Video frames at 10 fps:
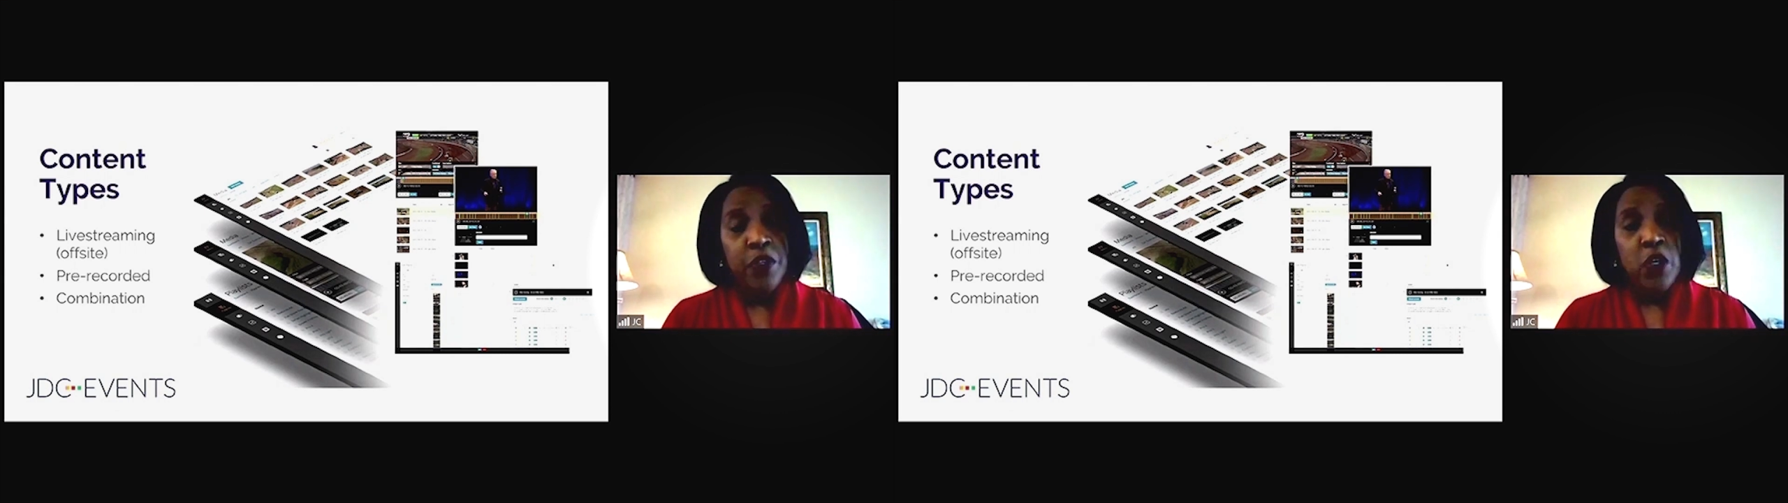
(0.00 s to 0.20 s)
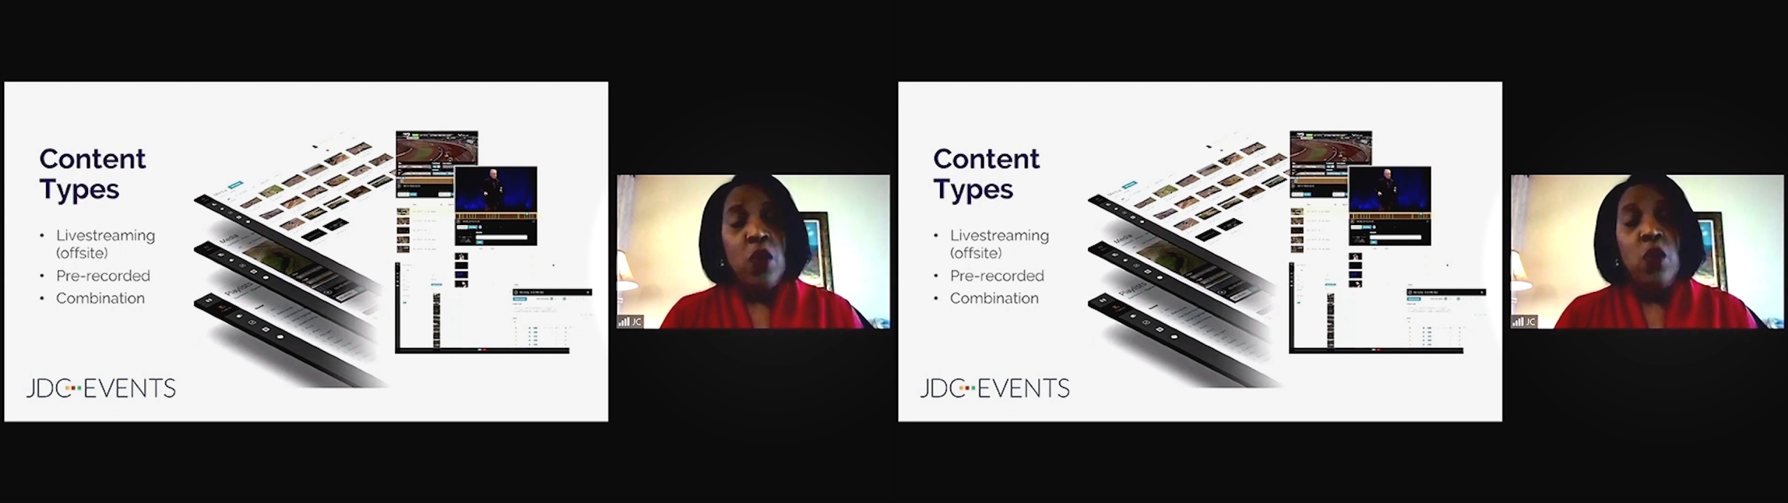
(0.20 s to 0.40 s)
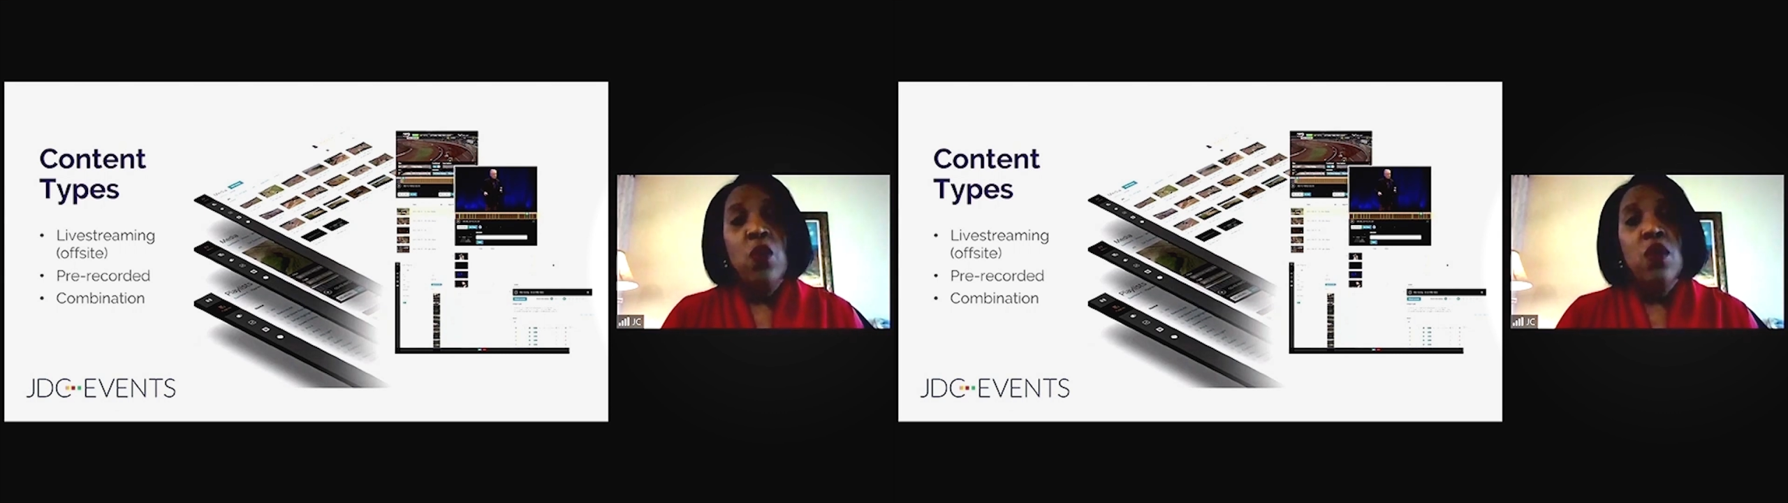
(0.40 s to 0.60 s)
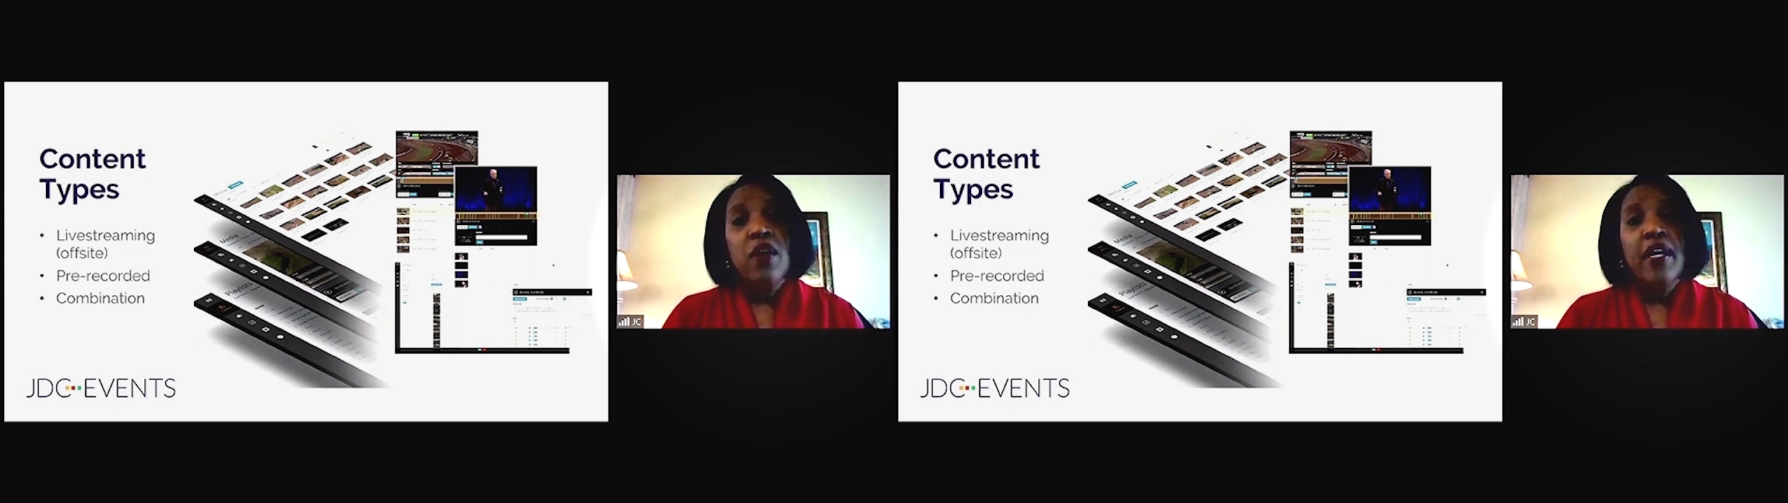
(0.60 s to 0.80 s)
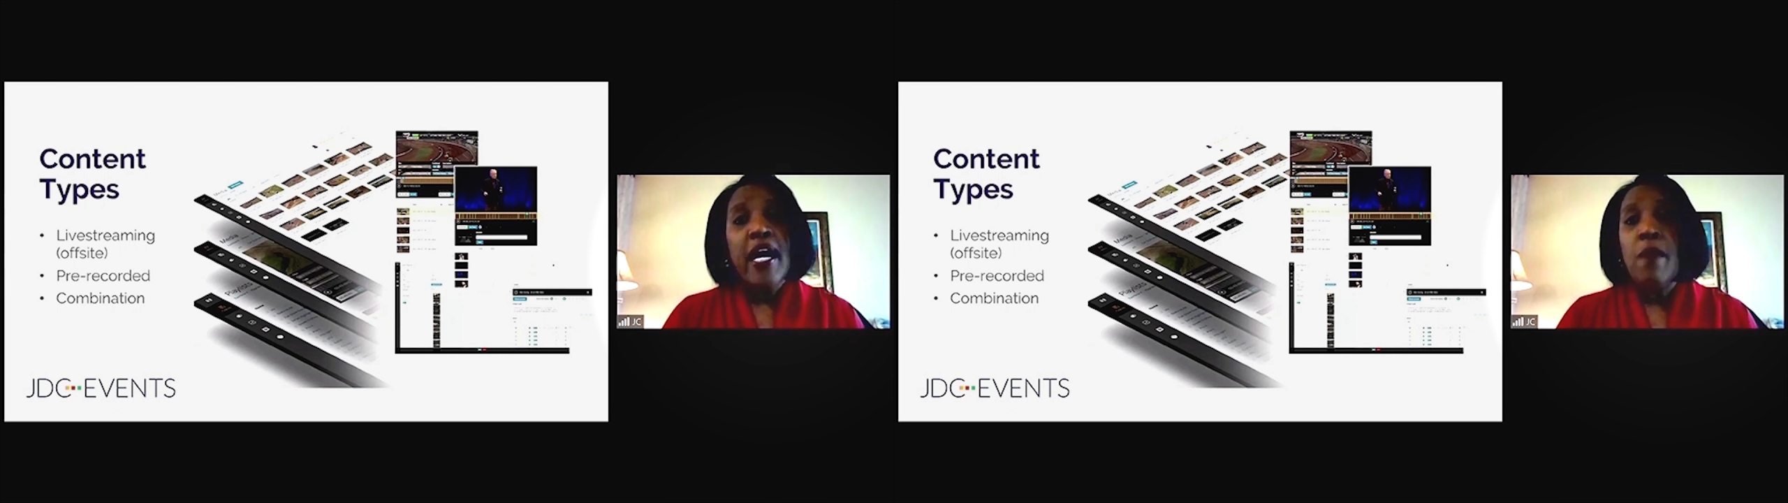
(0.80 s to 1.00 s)
or
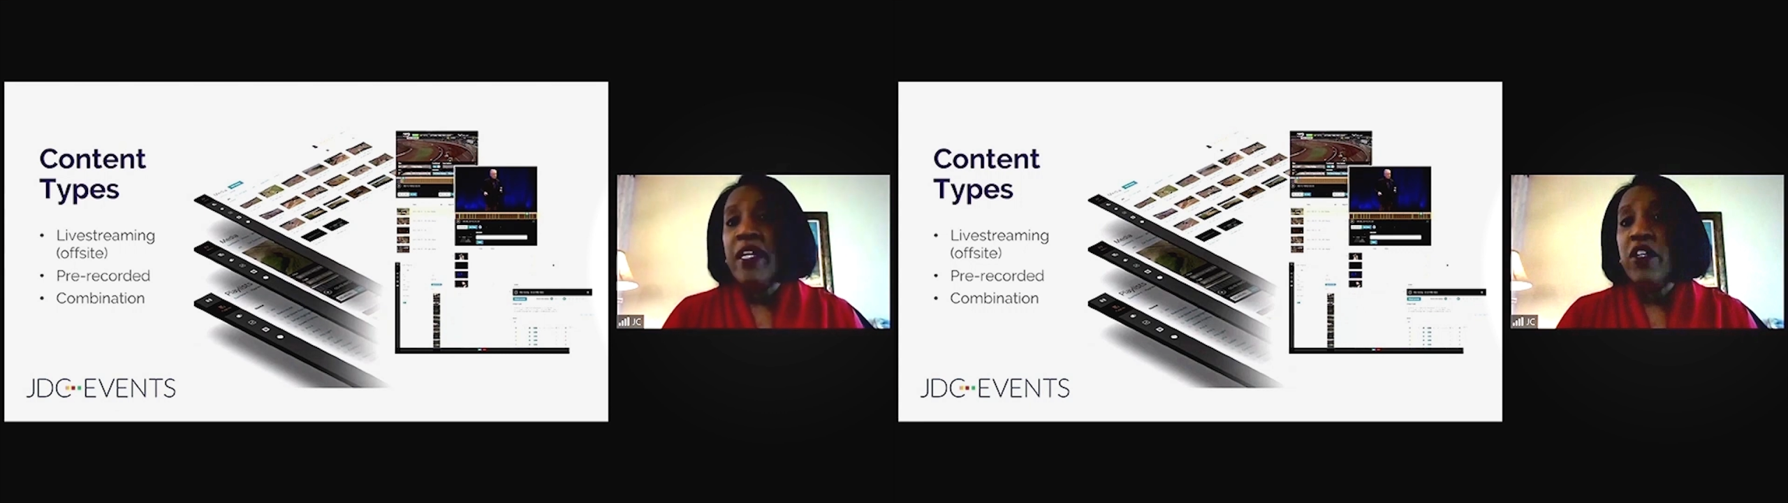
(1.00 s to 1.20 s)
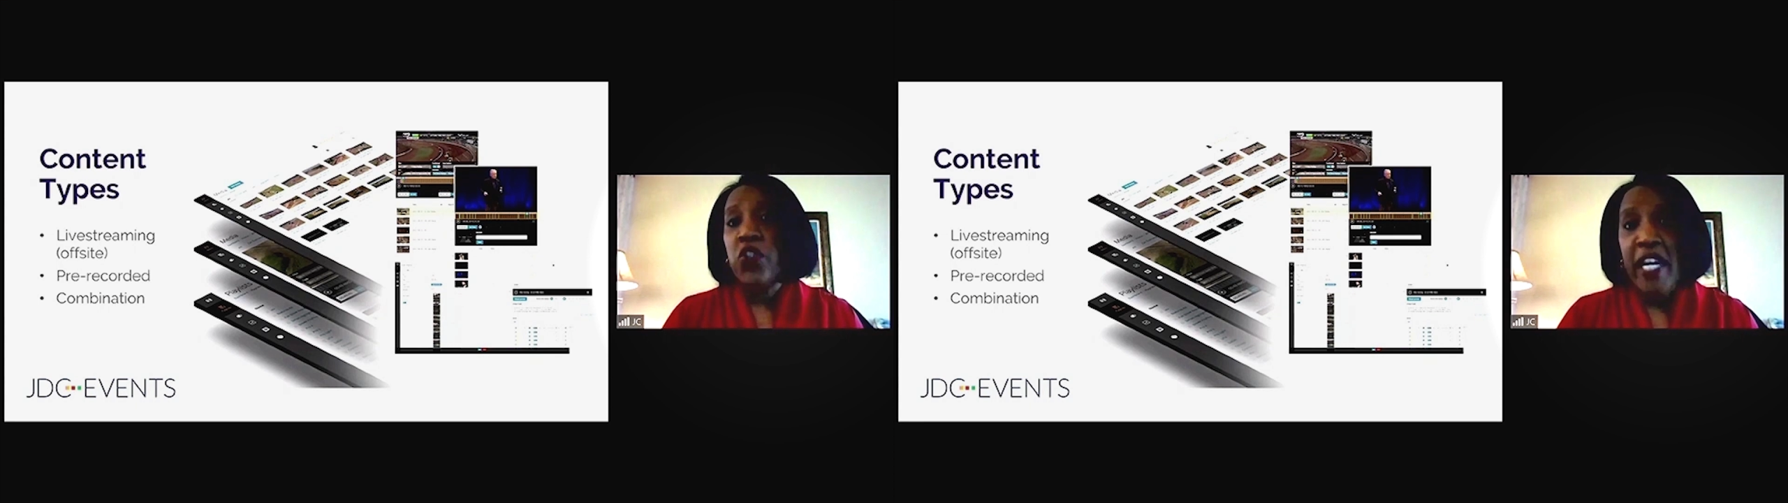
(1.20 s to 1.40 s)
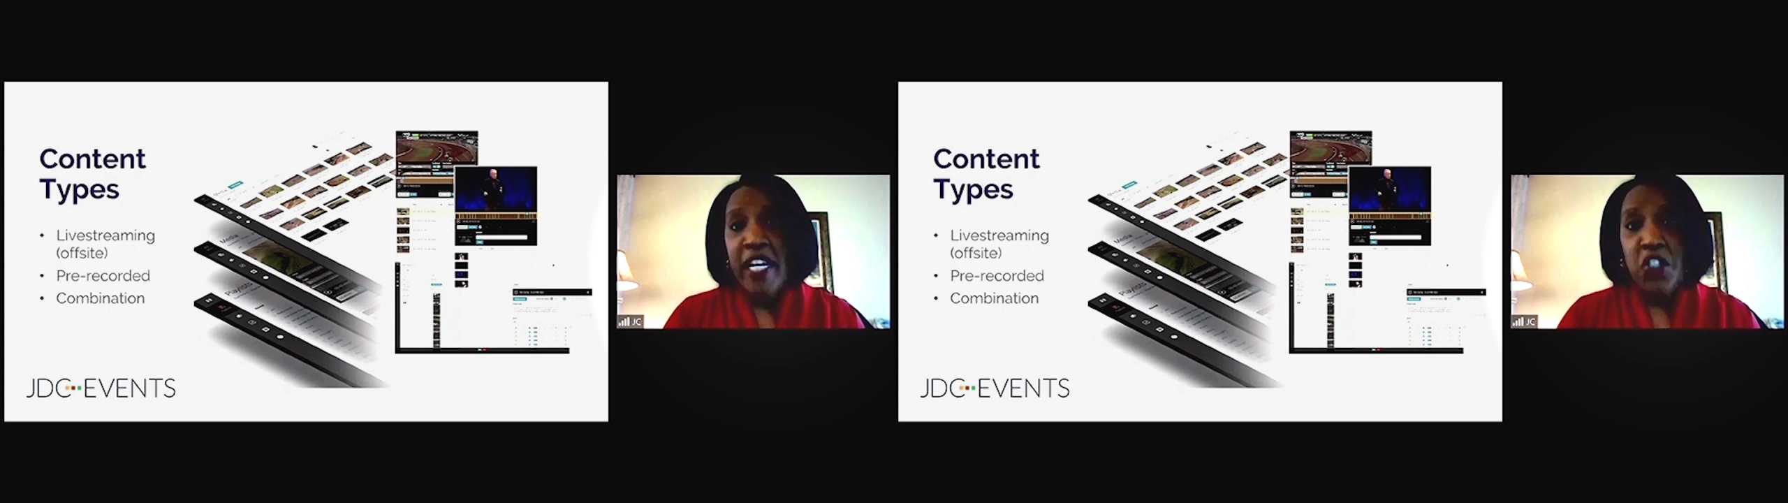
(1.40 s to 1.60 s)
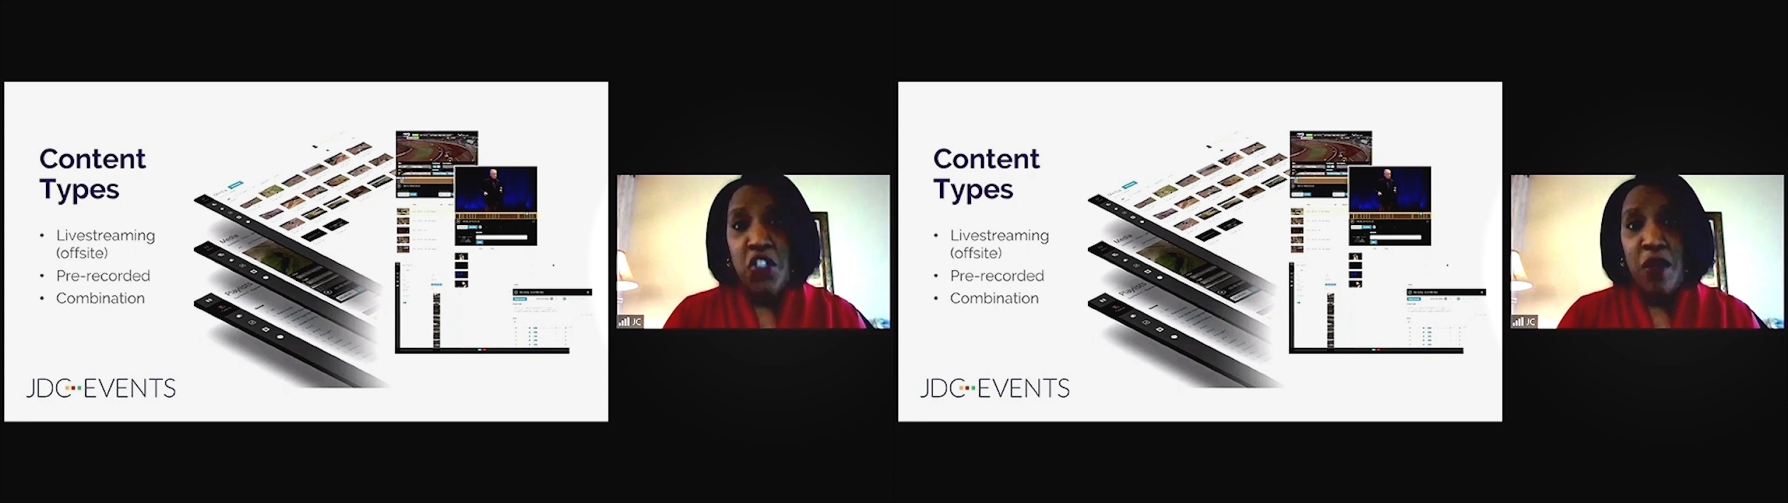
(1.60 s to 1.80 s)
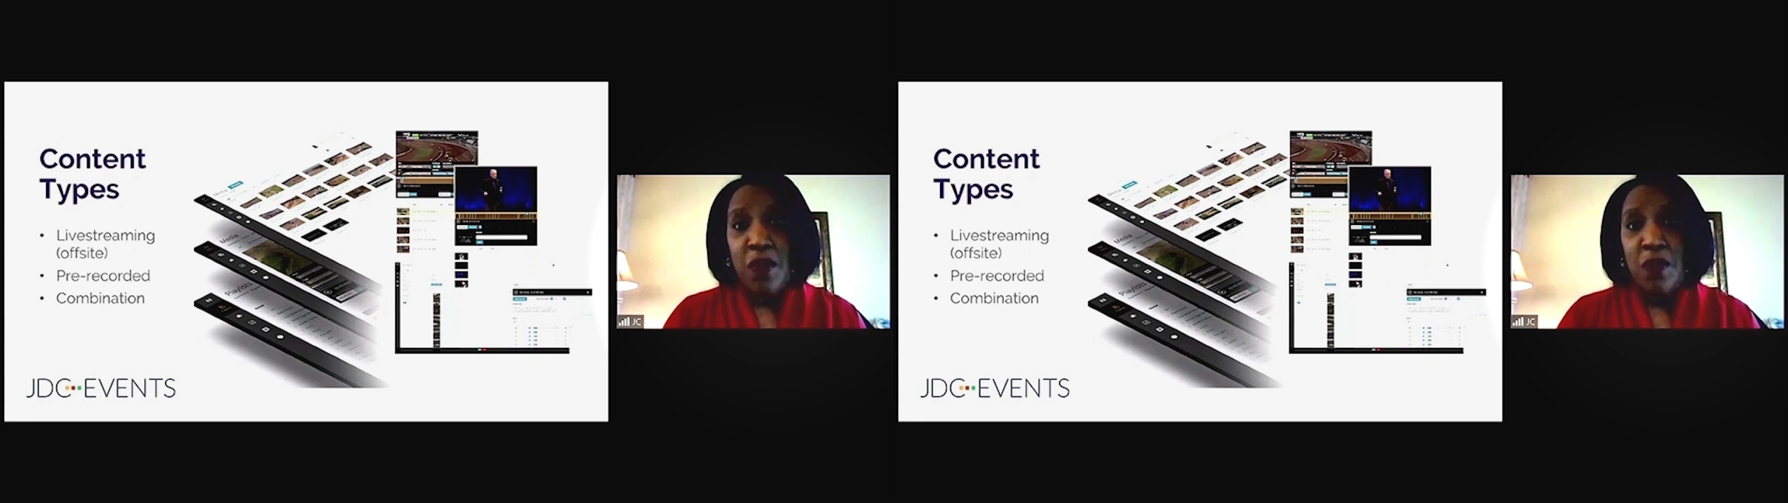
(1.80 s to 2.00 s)
how about a trade
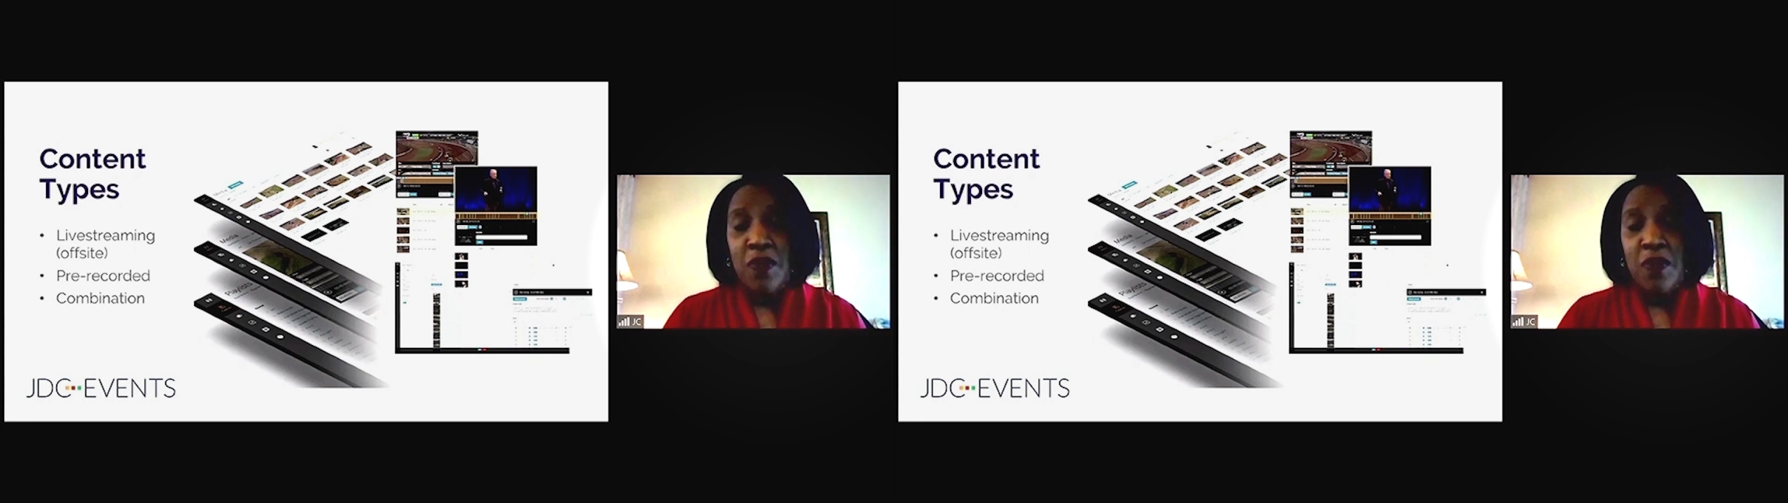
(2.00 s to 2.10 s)
show,